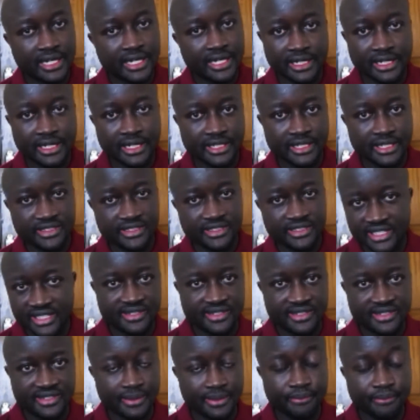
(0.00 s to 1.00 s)
It's
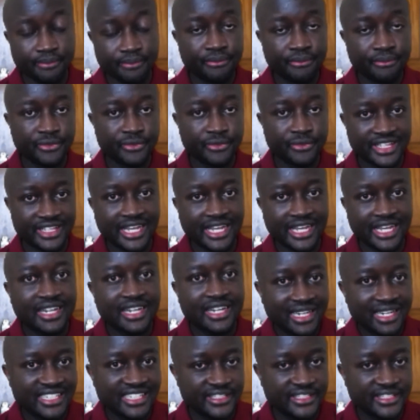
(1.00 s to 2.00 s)
just they are
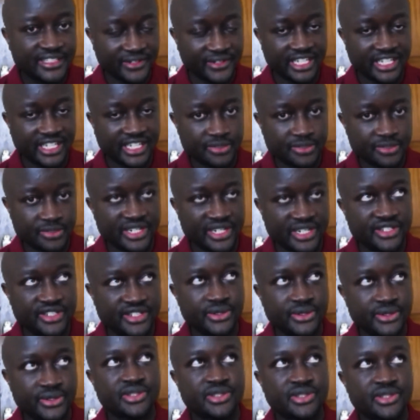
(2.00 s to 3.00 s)
classified as penny
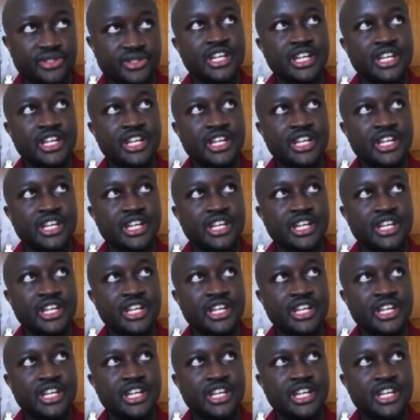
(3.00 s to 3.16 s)
stocks.